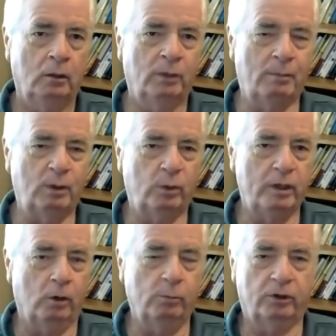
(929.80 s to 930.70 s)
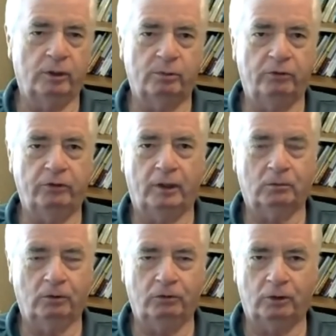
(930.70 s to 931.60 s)
But I mean, we openly present a
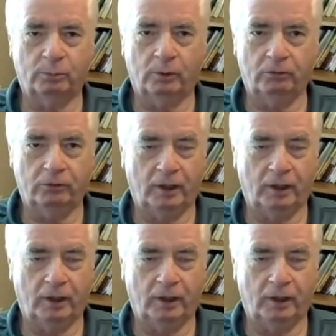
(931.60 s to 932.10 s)
Christian approach